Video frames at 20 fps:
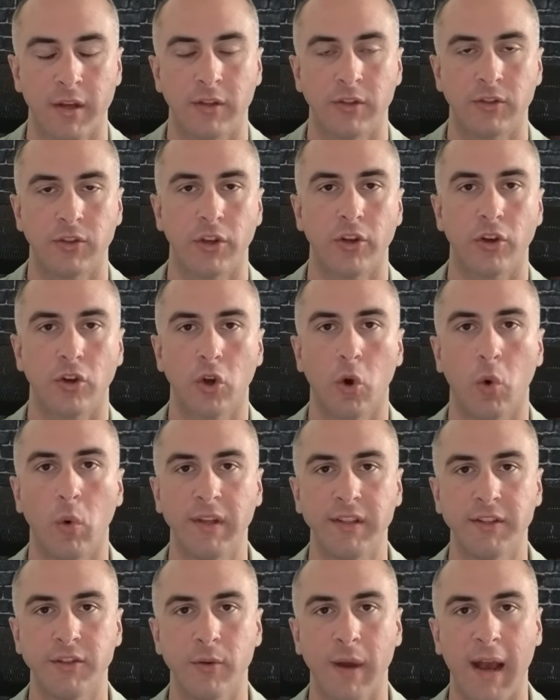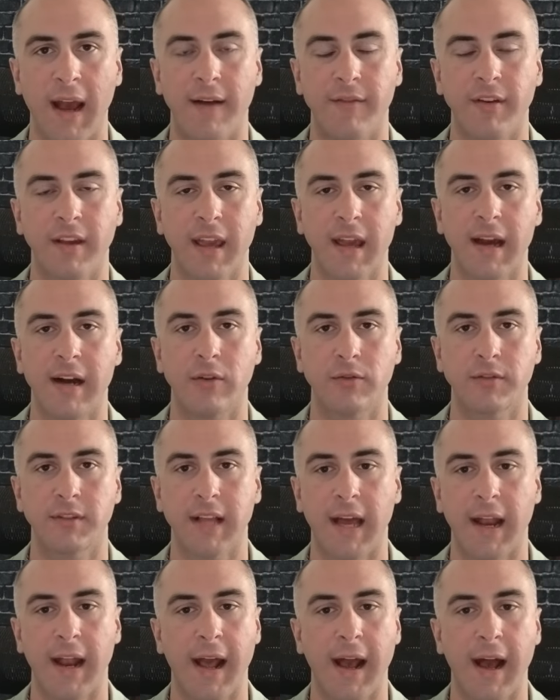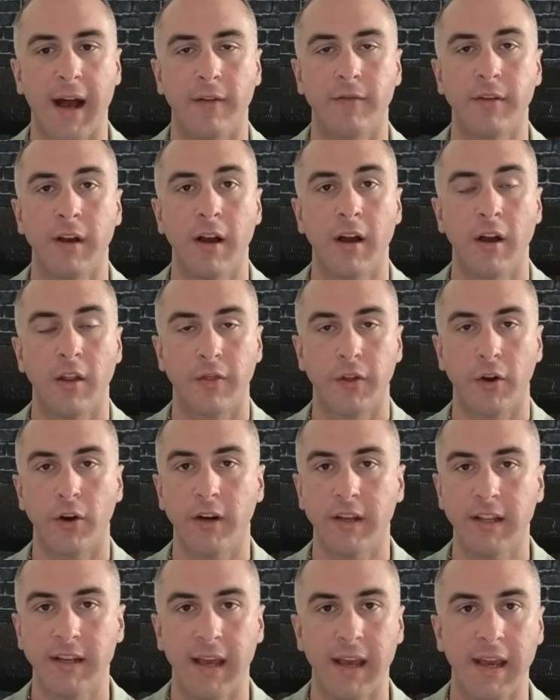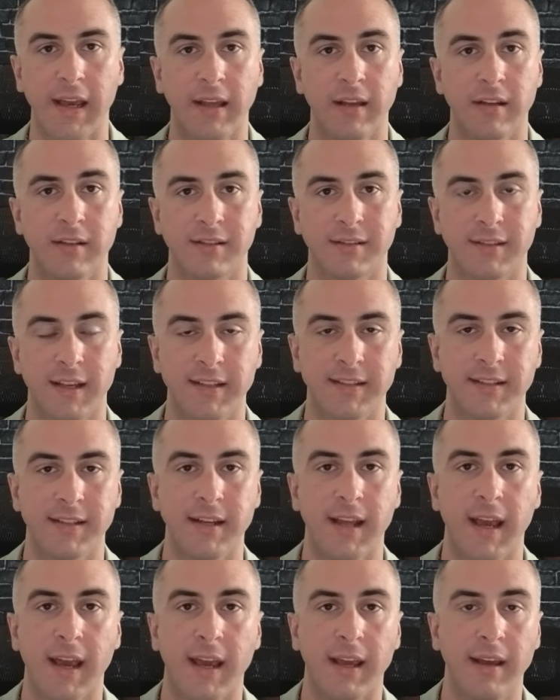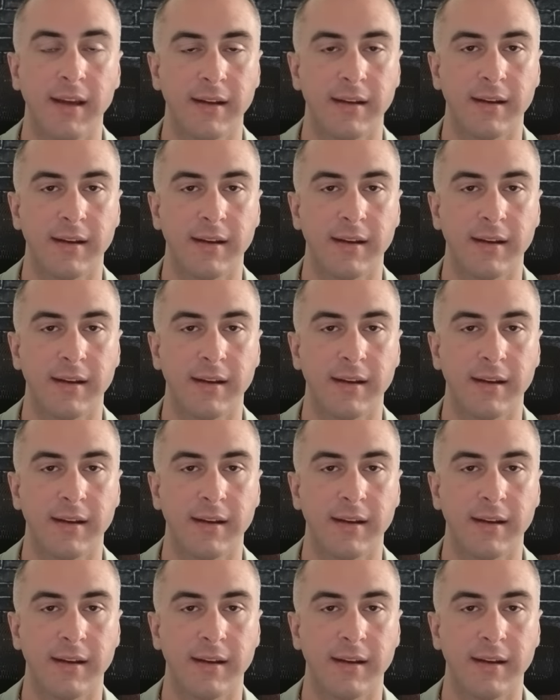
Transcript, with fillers: So you're going to have accounts that have 30 day, 60 day,